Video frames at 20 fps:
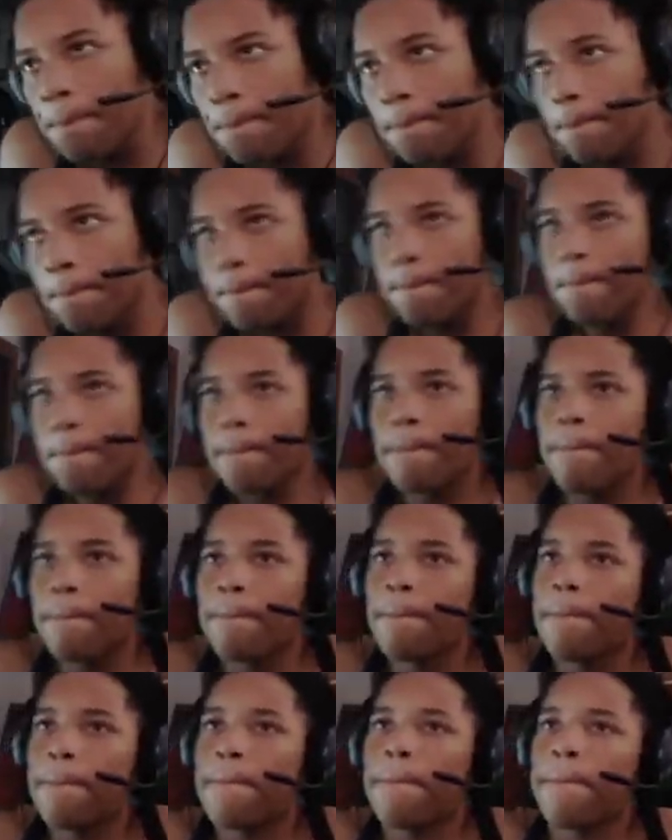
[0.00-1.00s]

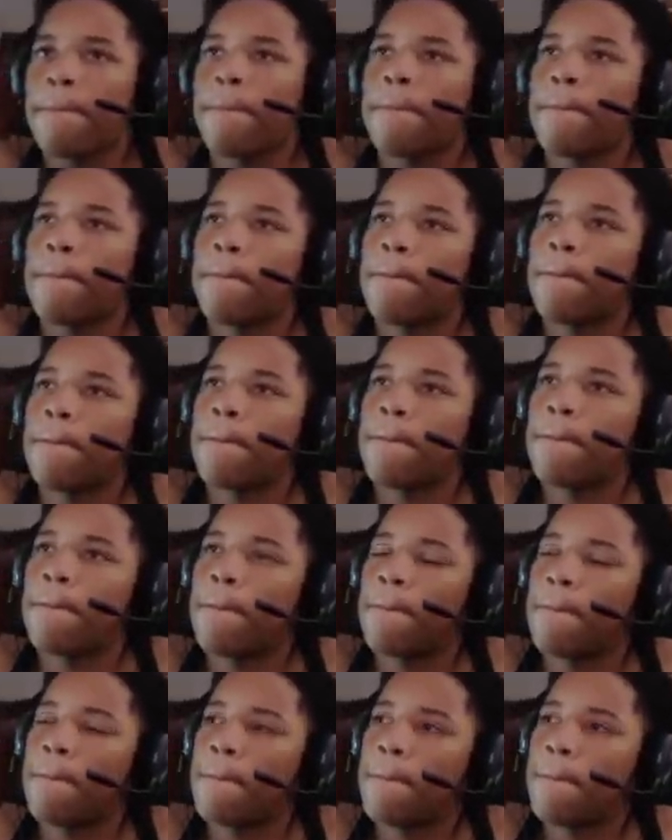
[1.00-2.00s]

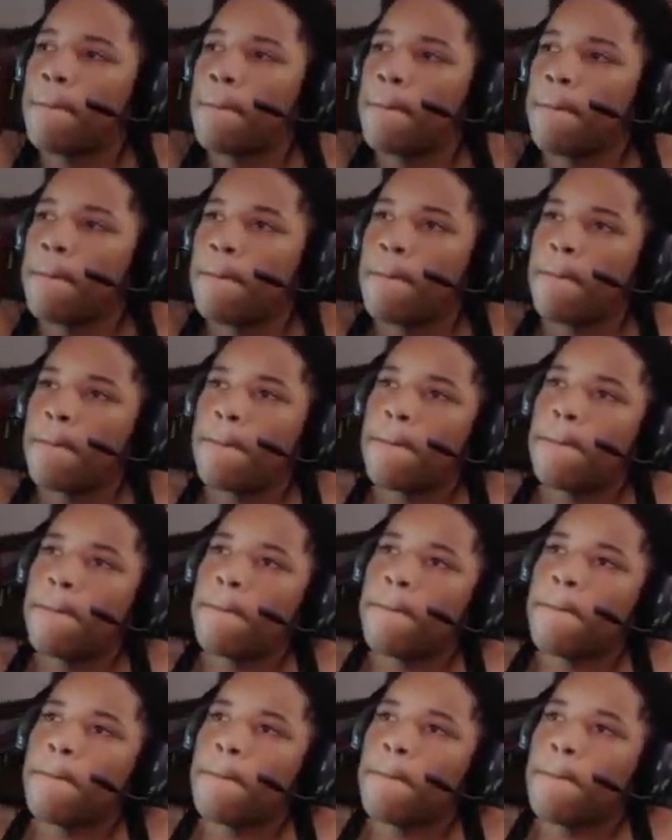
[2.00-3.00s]

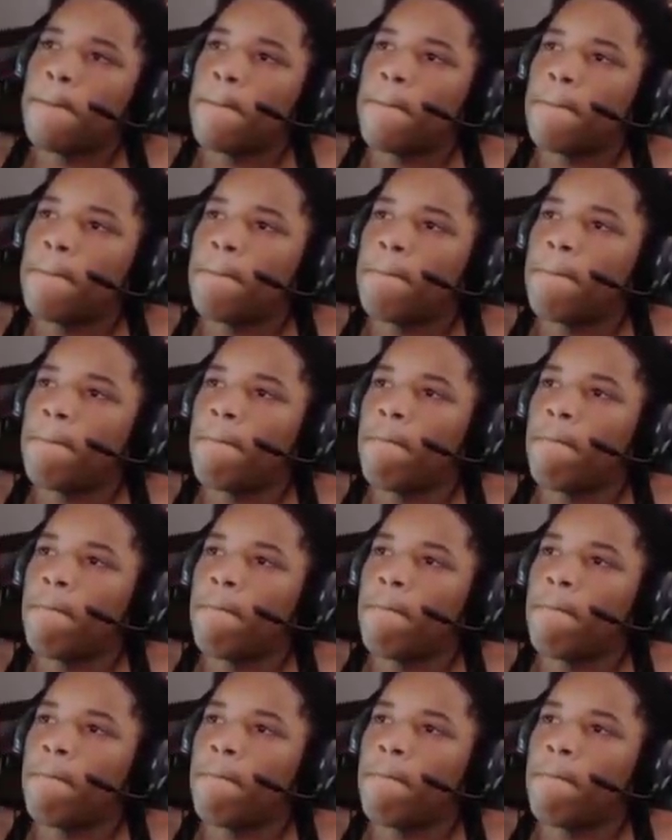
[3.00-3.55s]
(not speaking)